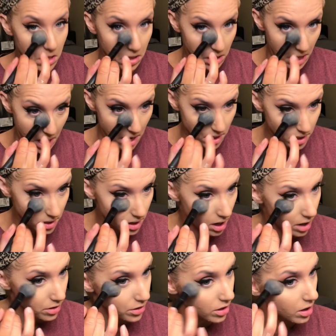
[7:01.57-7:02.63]
that
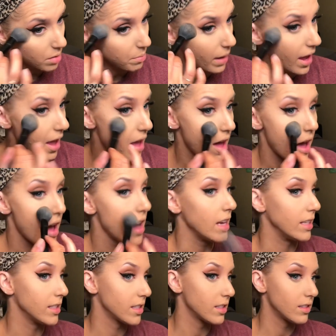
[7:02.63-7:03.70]
under my
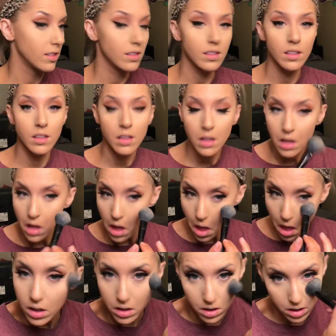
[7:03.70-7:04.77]
eyes.
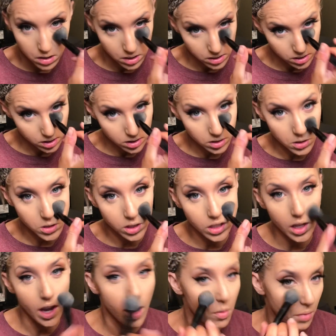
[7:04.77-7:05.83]
This is usually
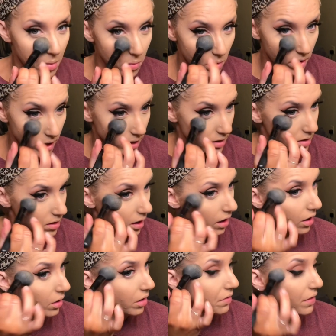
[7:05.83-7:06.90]
how my mornings
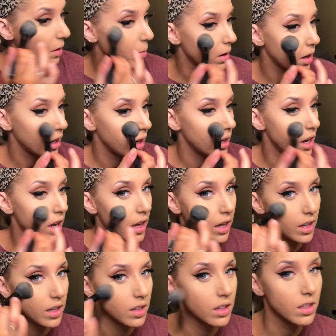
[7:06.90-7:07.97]
go. If I work at
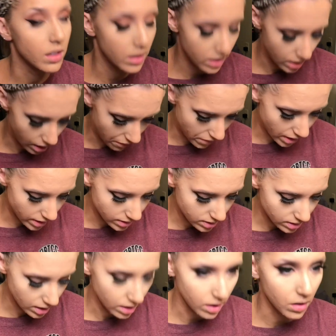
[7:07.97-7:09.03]
night, I've got
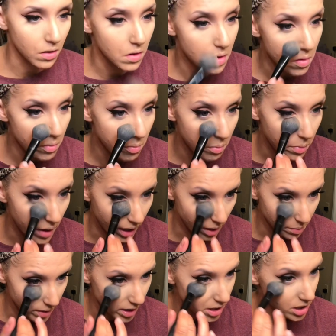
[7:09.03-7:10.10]
Stell pretty
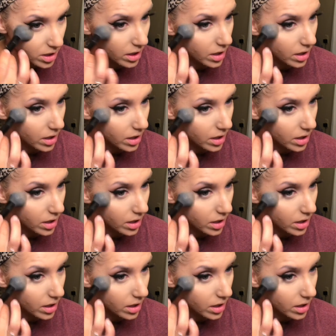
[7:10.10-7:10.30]
much